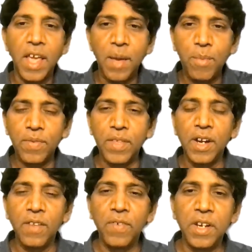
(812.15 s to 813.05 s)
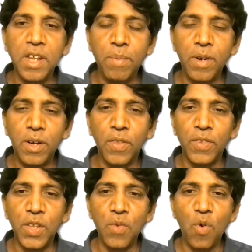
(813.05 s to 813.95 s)
about 30 feet deep into the
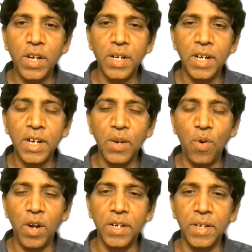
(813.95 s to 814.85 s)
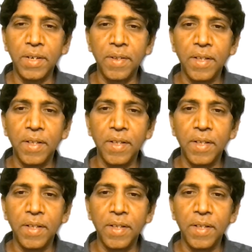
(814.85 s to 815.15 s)
seawater, underwater.